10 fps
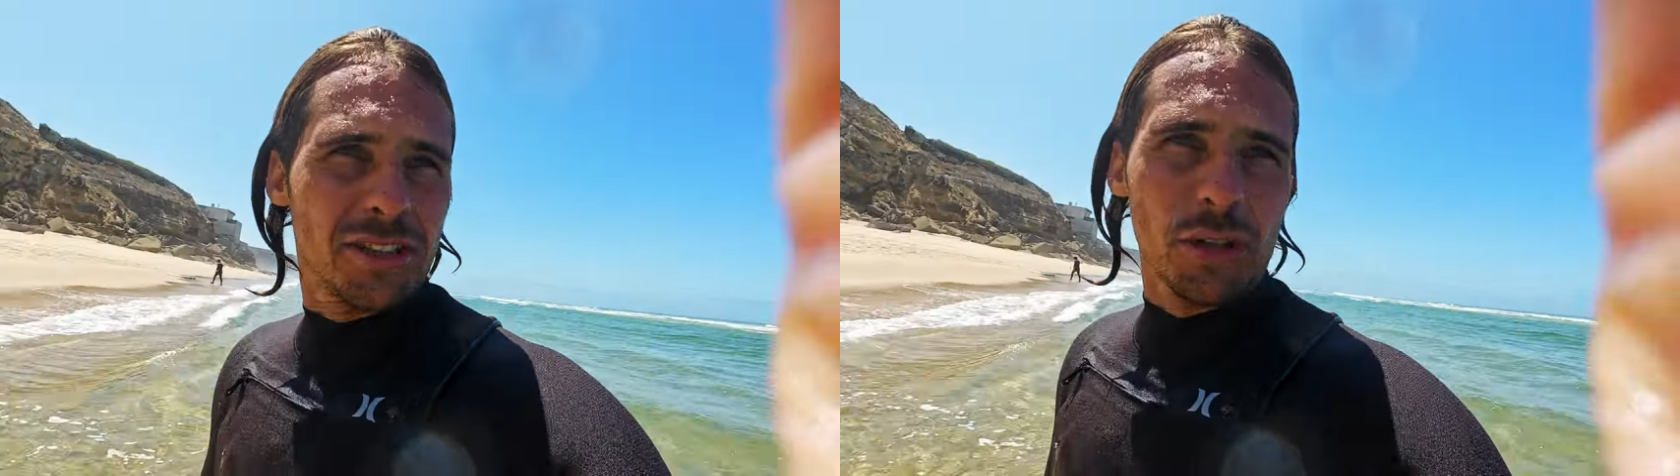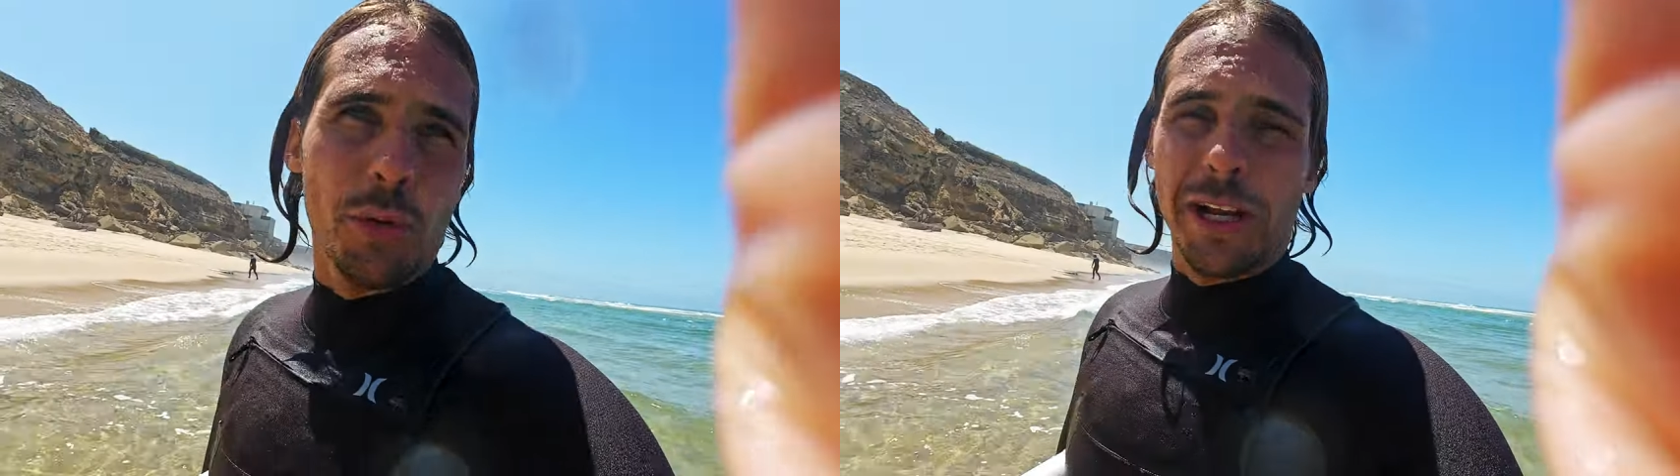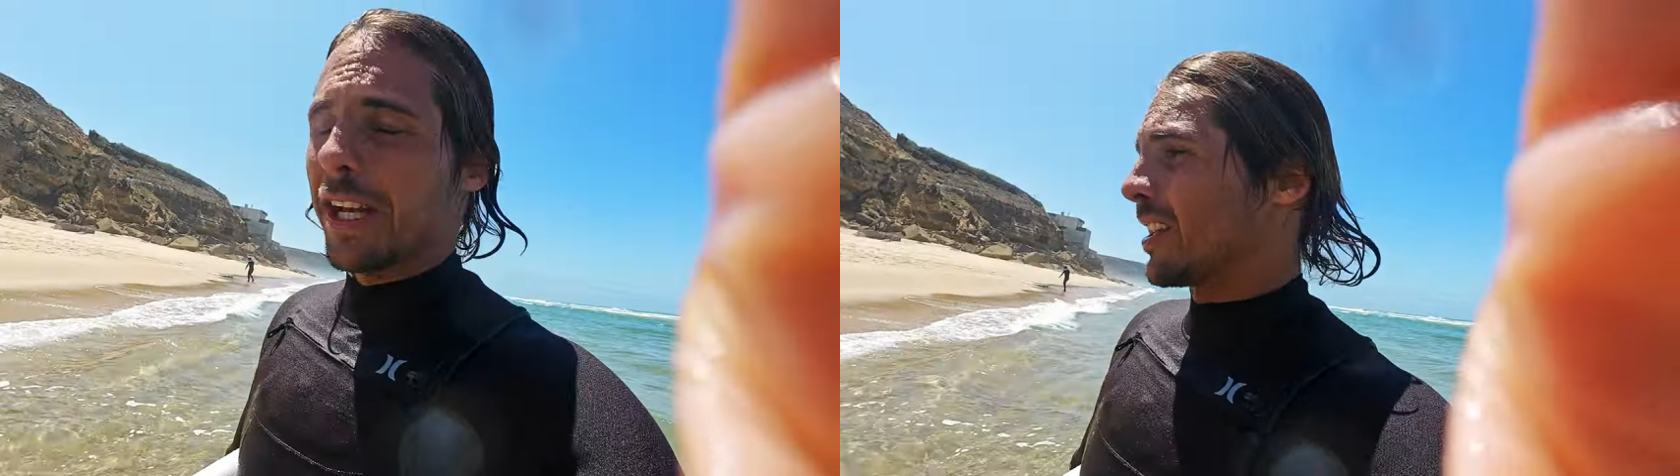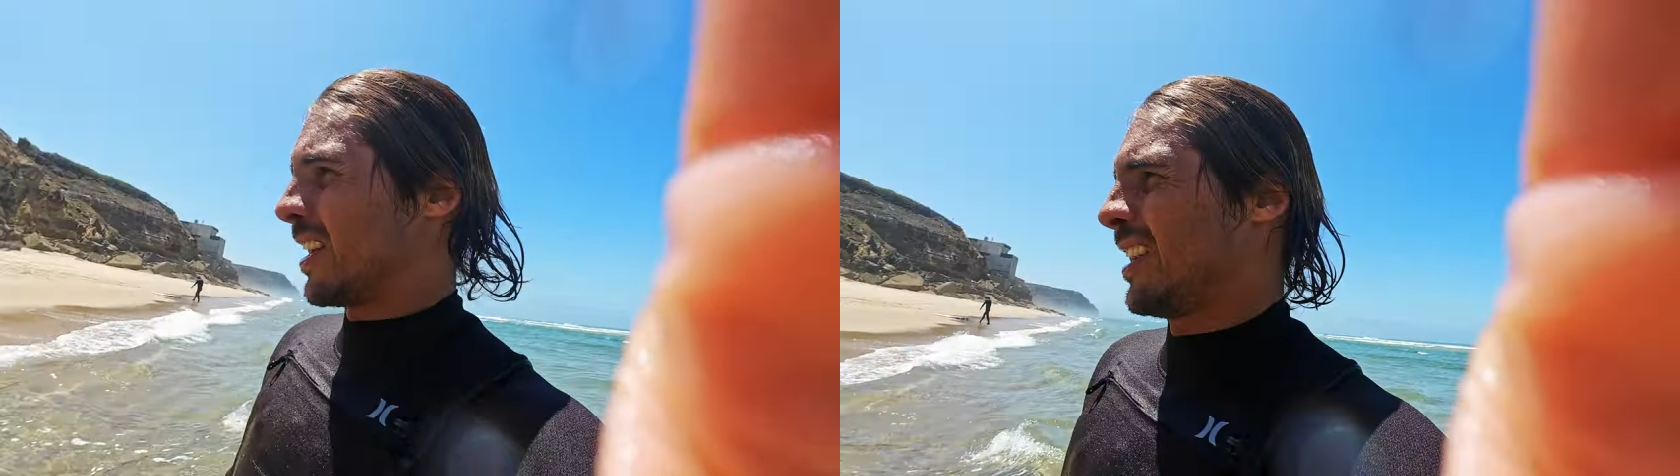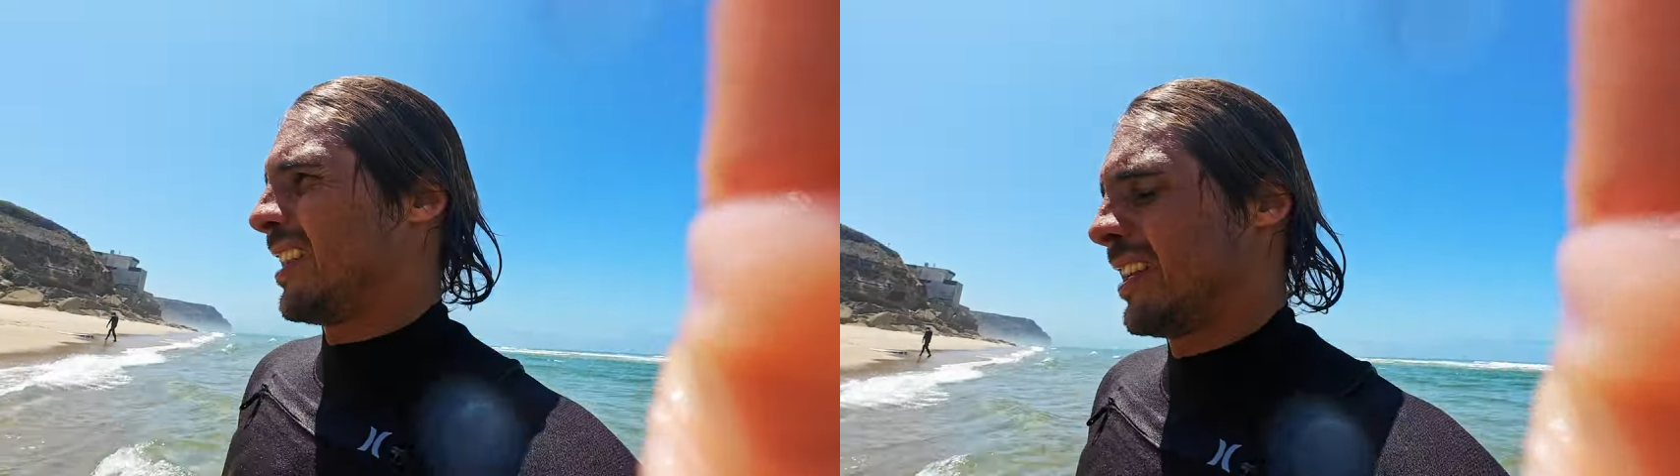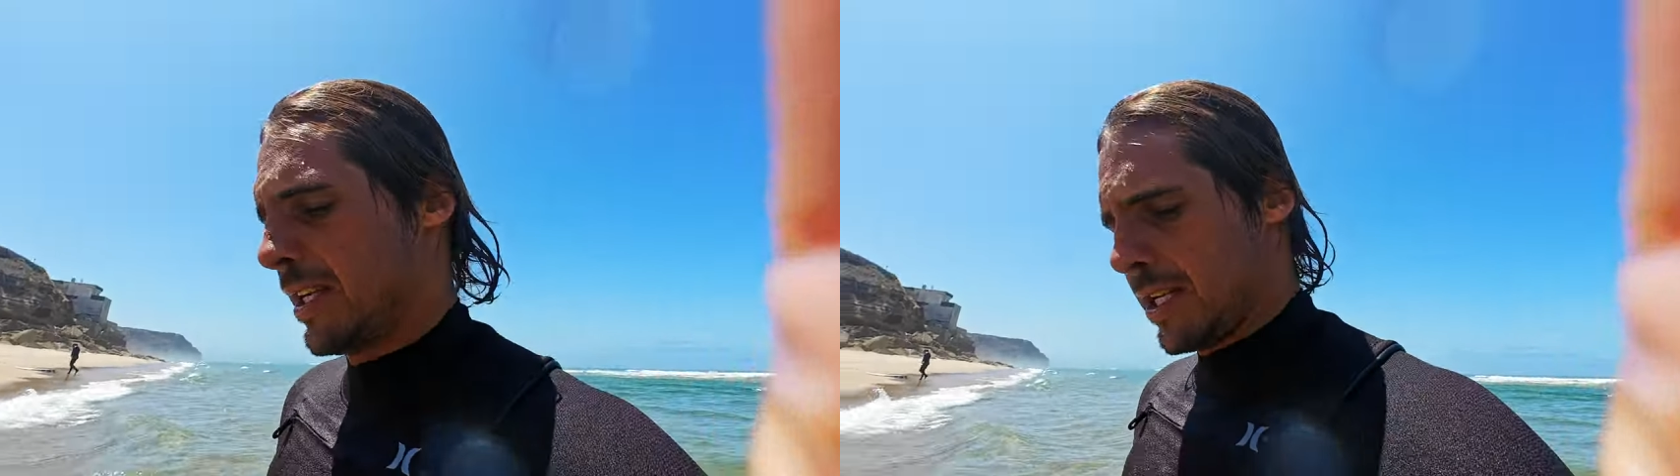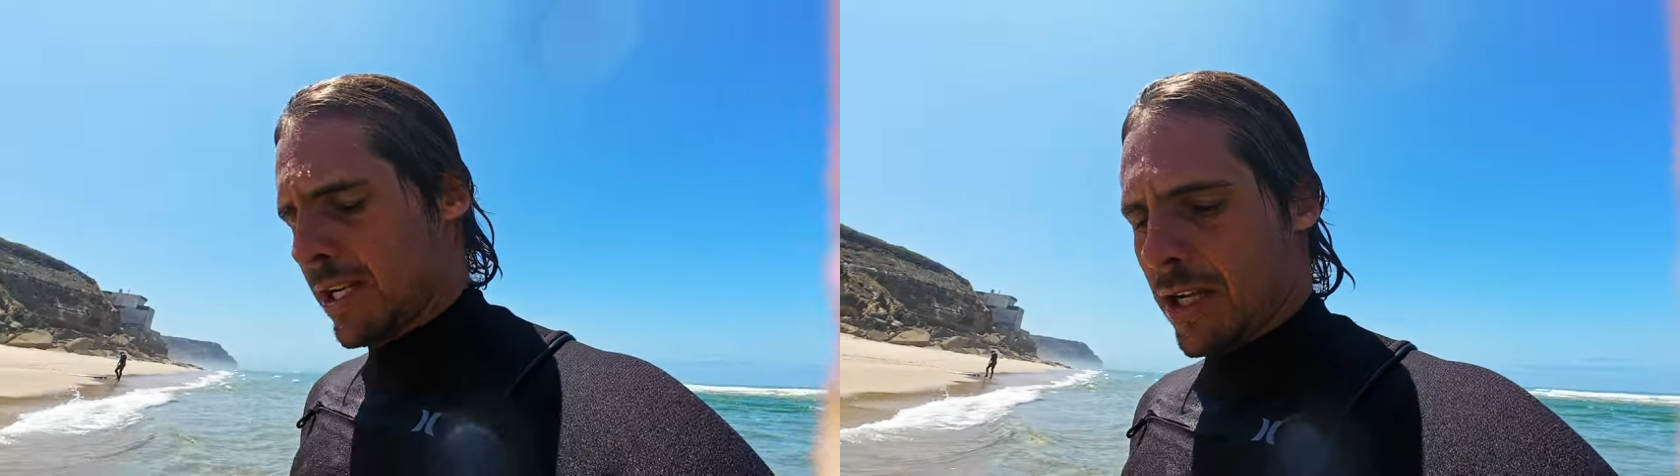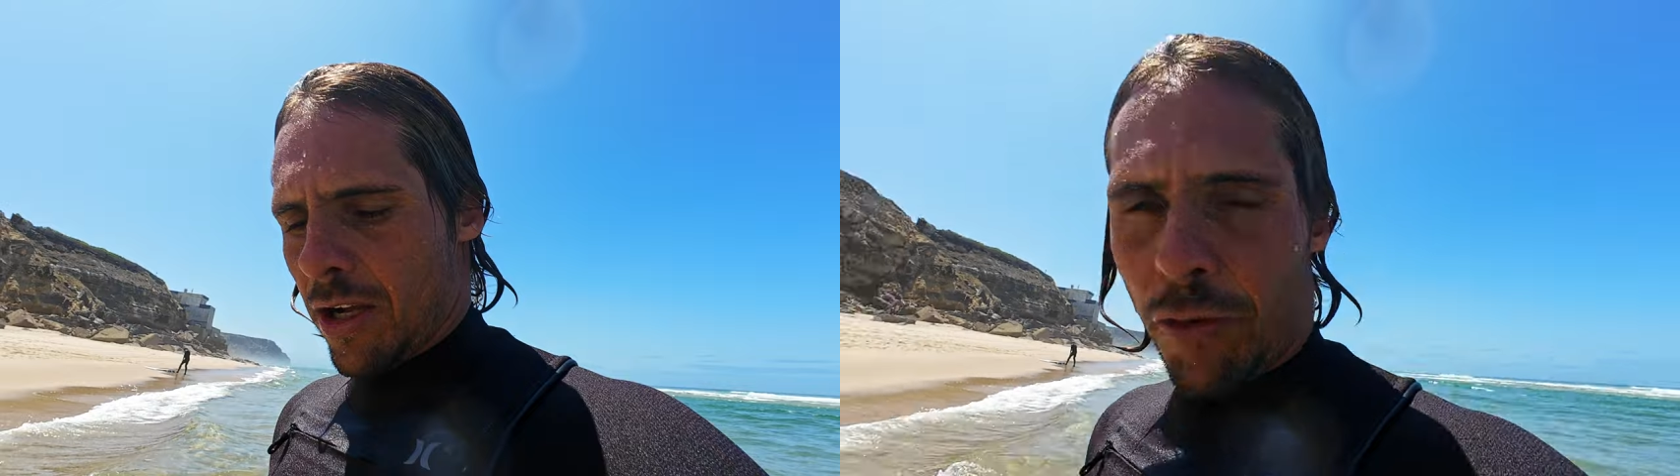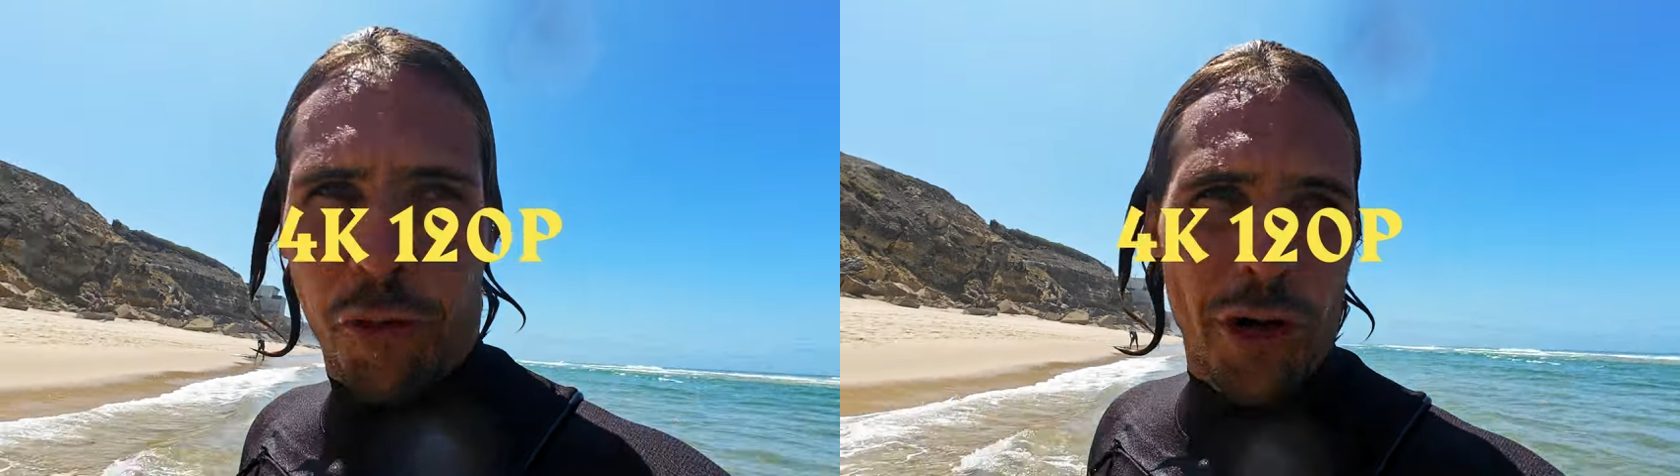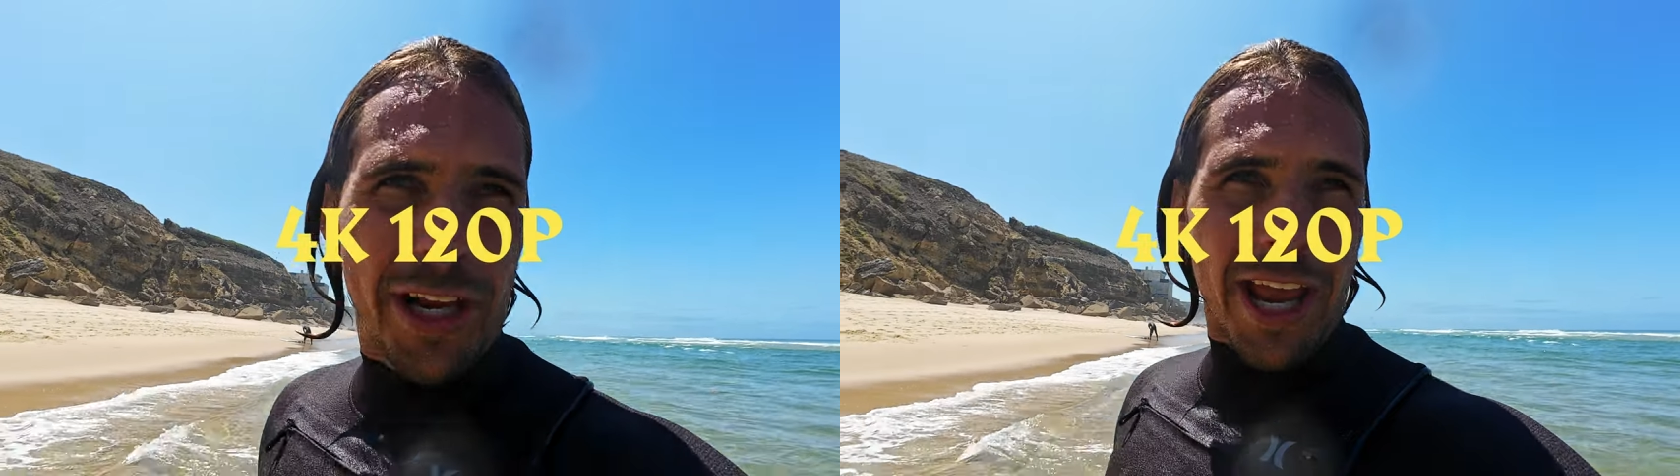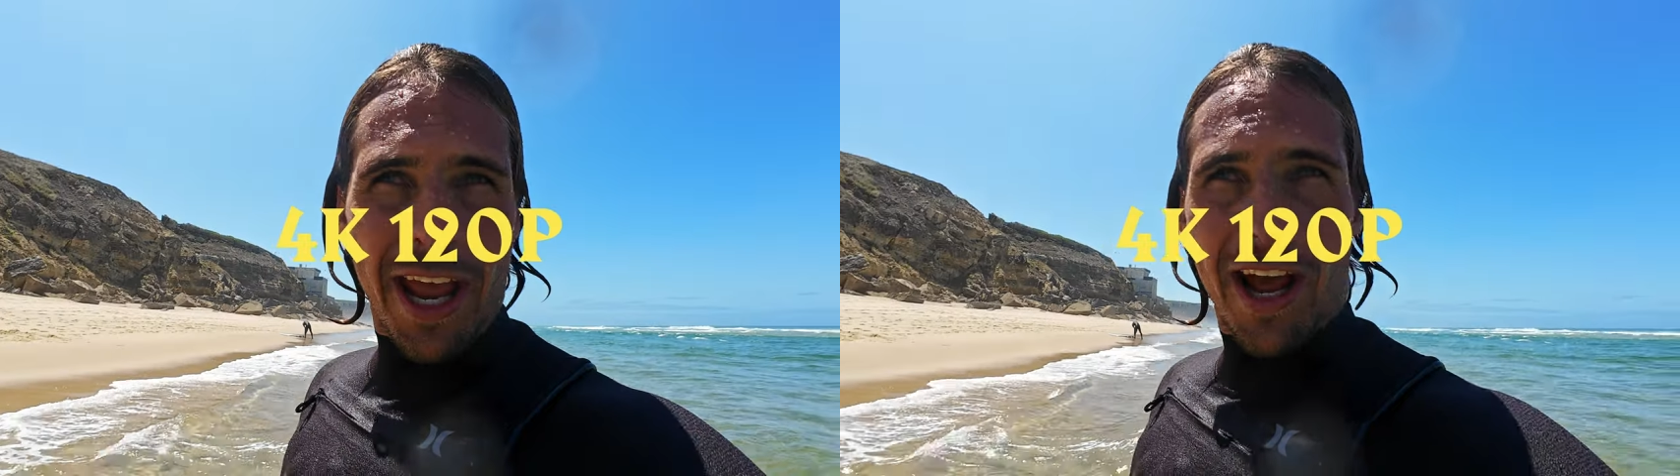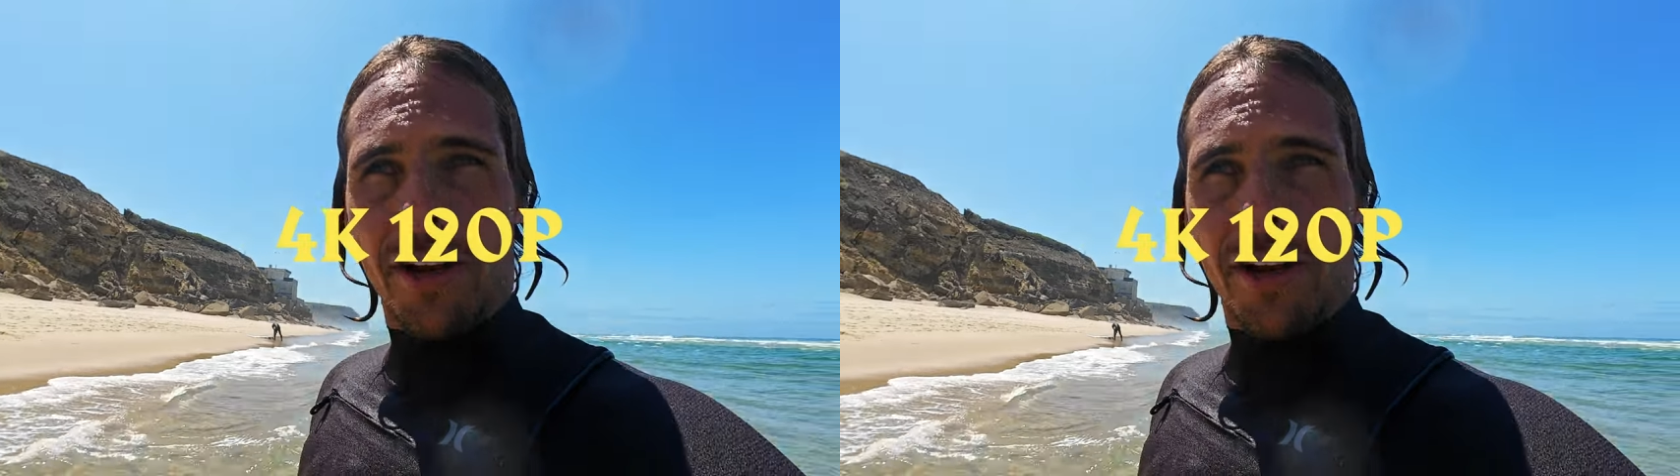surreal. 4K,